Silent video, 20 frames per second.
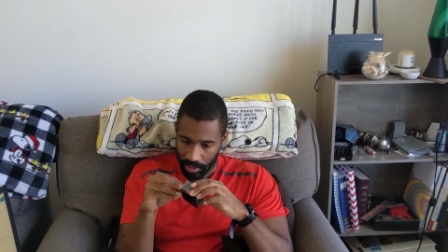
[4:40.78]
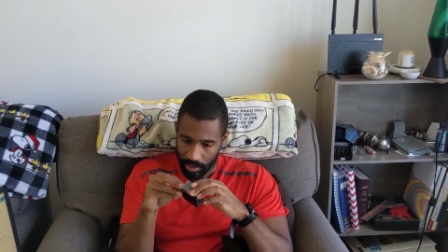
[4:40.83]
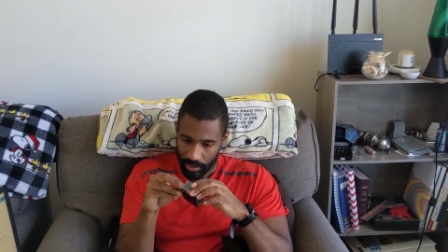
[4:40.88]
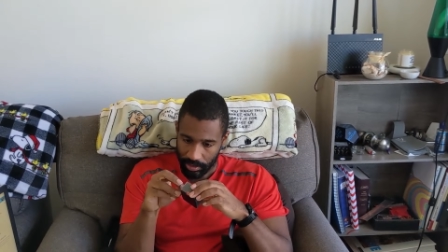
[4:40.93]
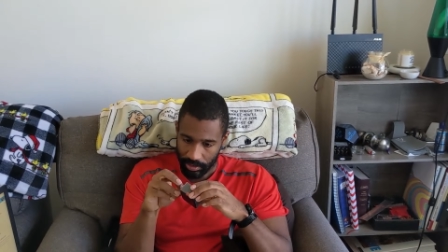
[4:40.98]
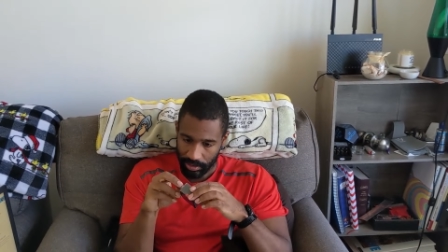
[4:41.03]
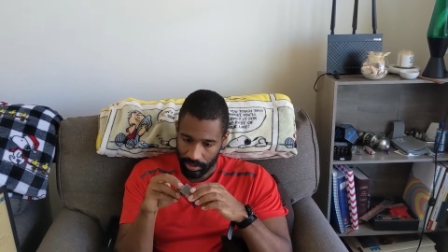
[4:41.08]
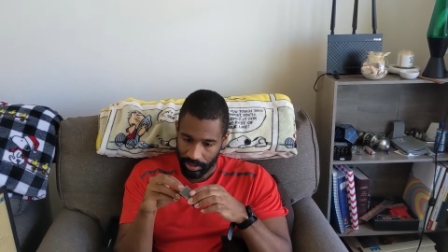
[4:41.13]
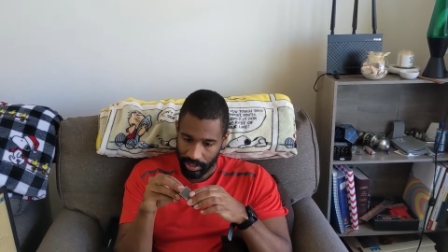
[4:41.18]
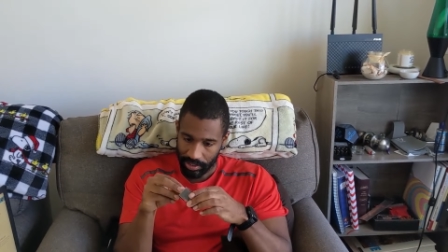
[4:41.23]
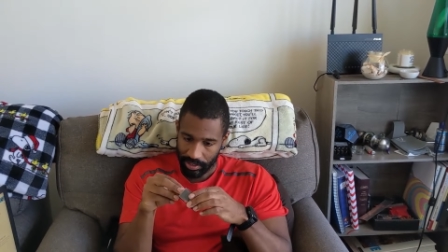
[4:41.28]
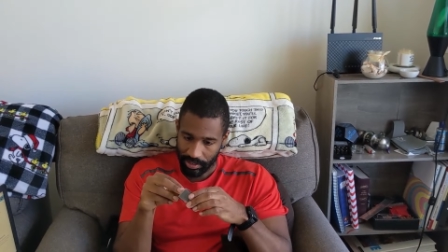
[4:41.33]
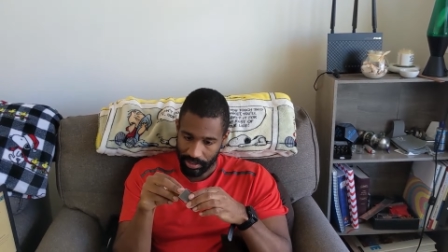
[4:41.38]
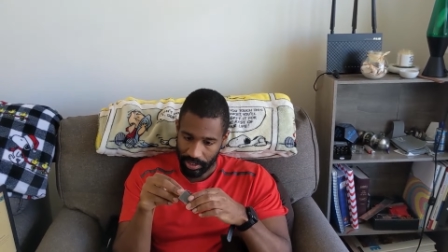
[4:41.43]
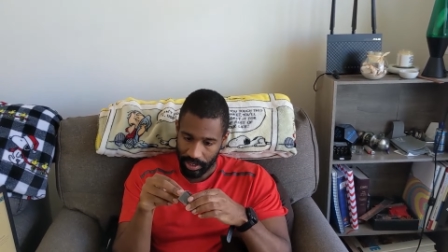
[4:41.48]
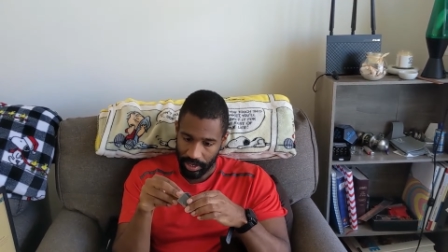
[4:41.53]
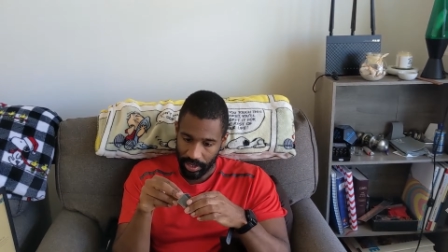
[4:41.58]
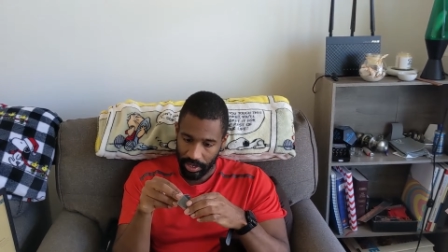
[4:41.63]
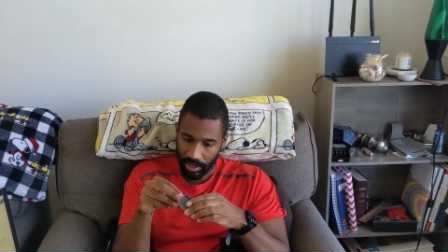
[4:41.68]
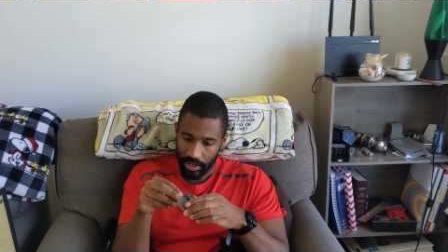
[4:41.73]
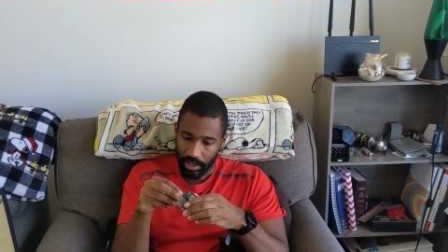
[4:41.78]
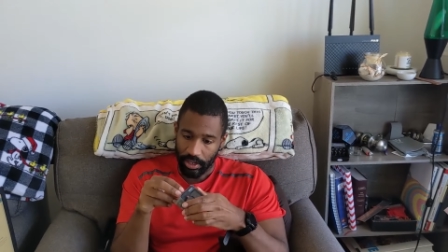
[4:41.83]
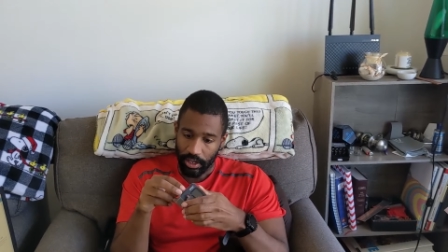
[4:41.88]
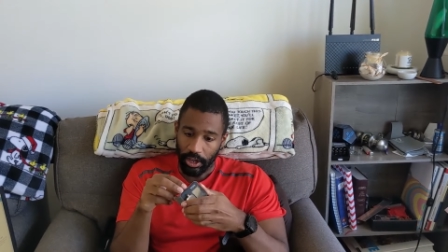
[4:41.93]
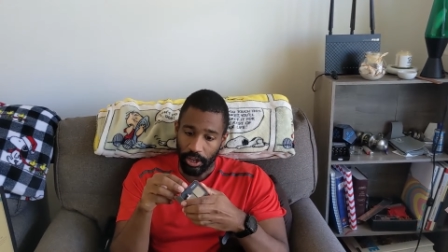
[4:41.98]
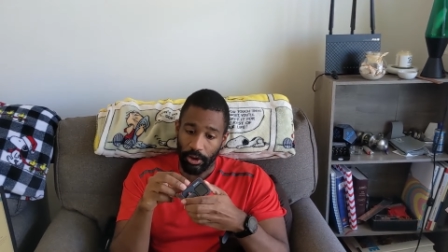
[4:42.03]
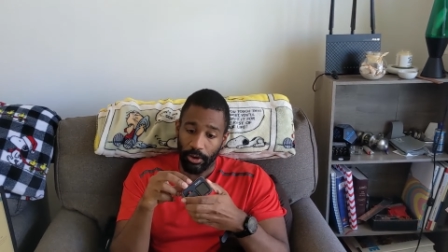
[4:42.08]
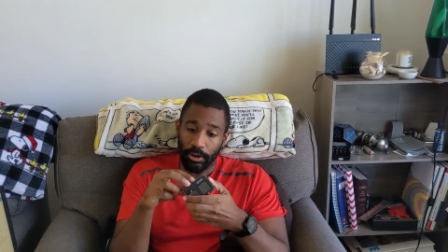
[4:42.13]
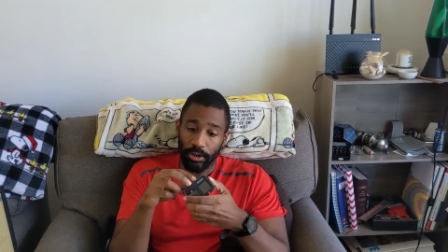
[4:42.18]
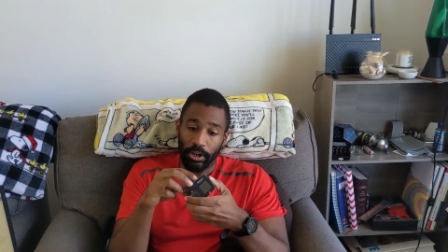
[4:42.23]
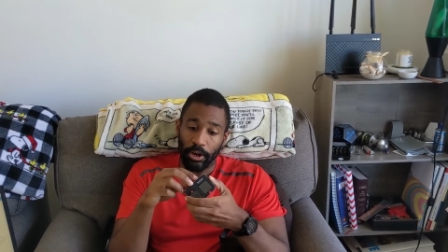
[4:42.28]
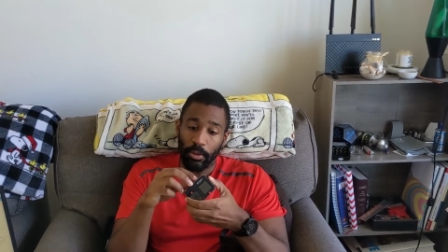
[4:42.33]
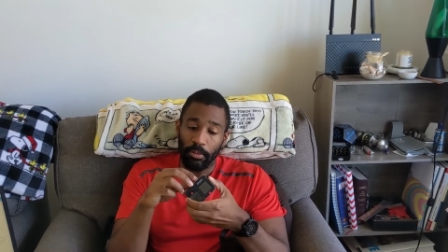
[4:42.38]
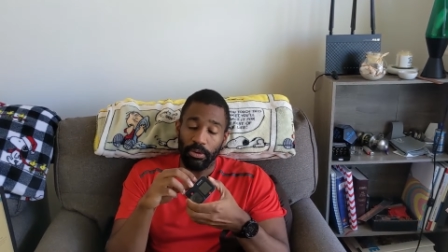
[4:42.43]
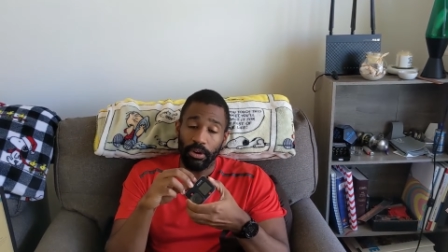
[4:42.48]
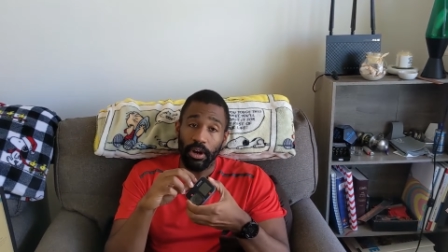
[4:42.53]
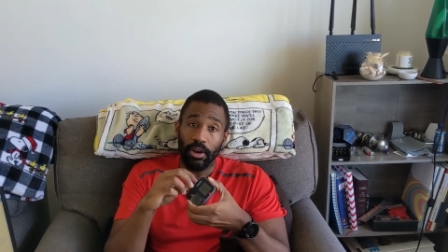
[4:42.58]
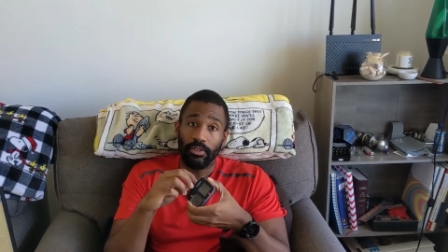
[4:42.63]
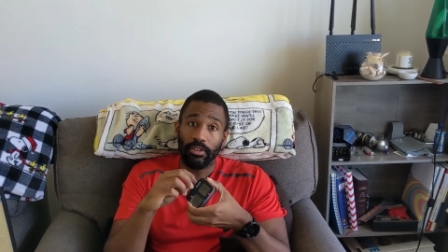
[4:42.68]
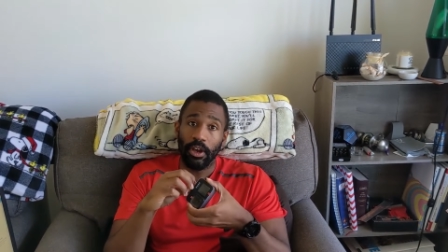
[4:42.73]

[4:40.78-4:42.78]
So let's... Oh, GoPro,